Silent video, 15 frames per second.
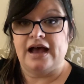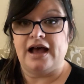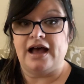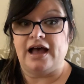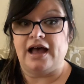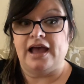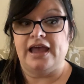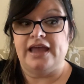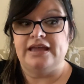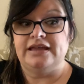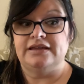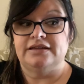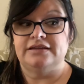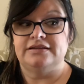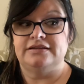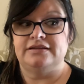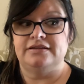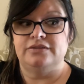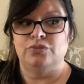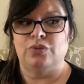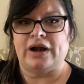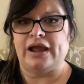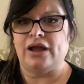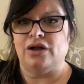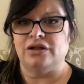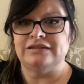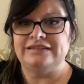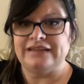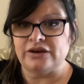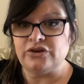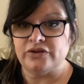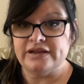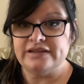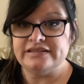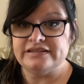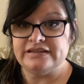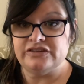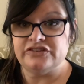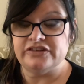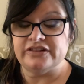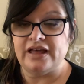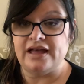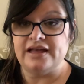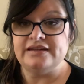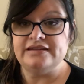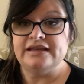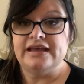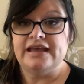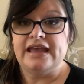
What I call decorate stitch a lot.